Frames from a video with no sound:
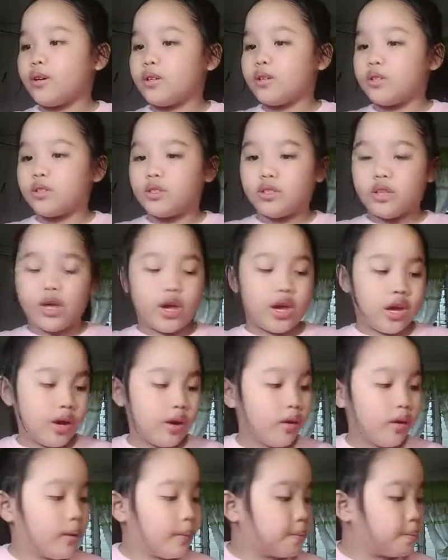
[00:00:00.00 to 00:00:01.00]

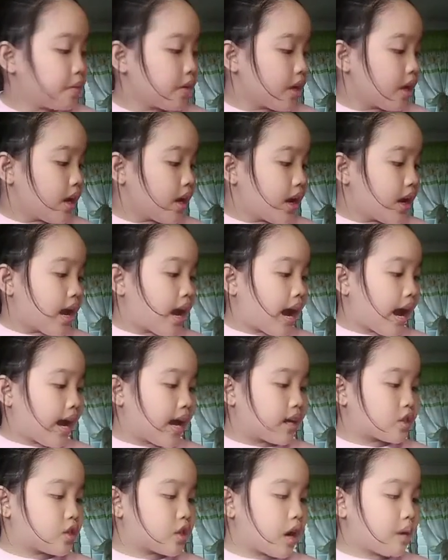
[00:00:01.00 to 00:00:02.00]
So
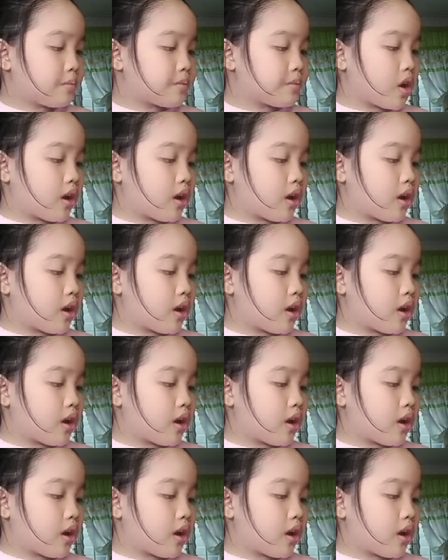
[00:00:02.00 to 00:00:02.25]
add drops